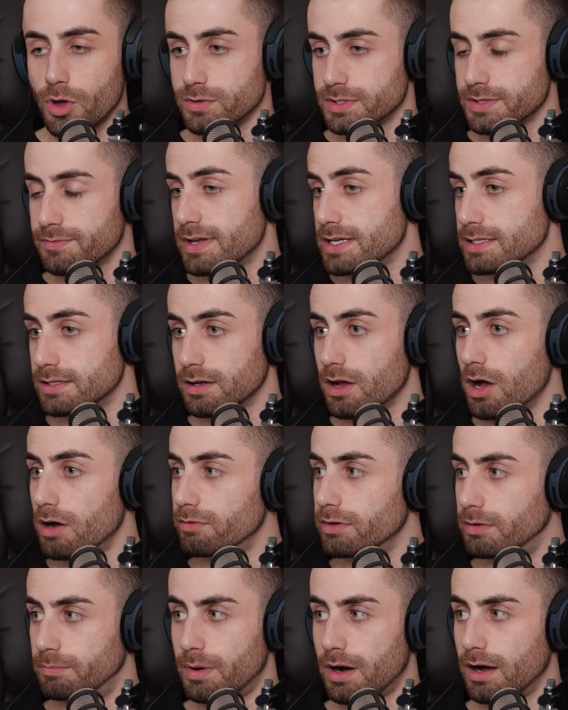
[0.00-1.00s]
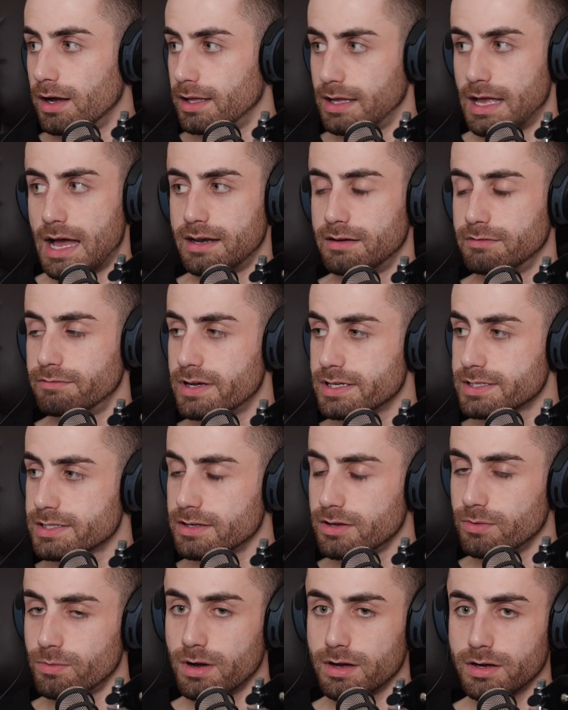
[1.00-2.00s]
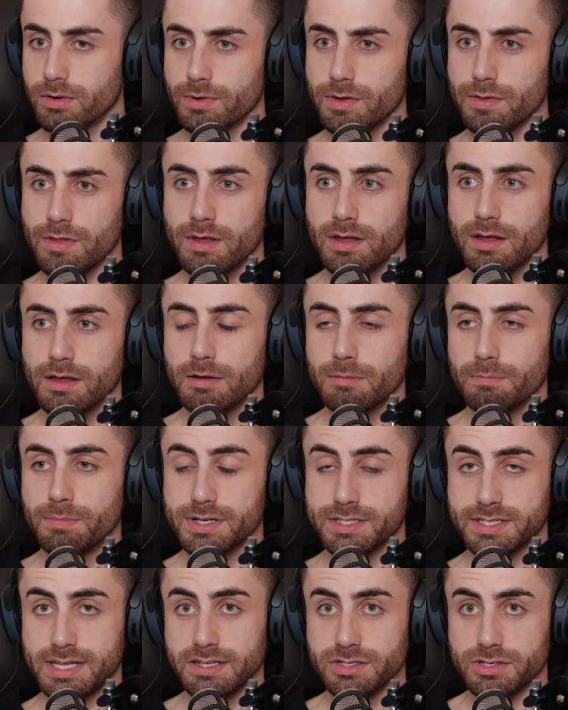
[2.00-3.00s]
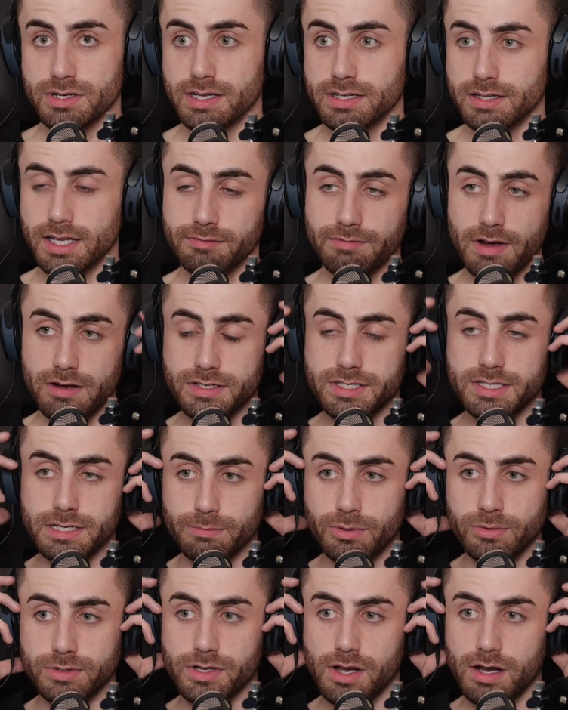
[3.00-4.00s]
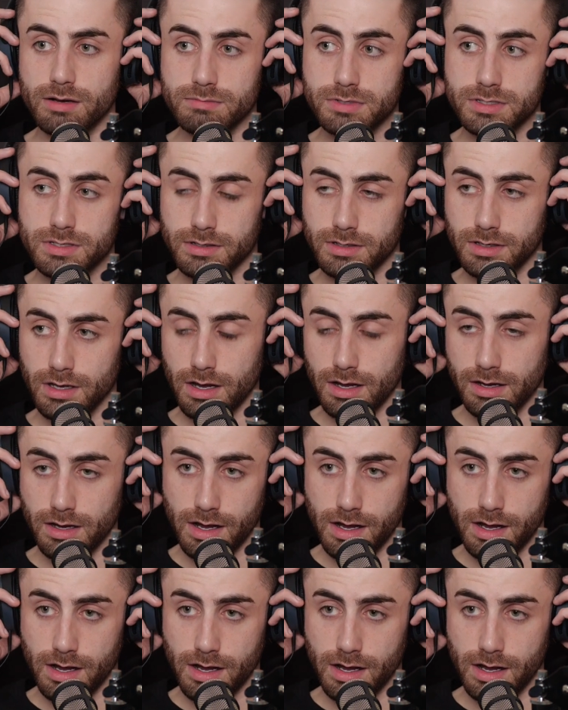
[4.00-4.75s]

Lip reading: those fees are covered by an investor you work with. But essentially, in very simple terms,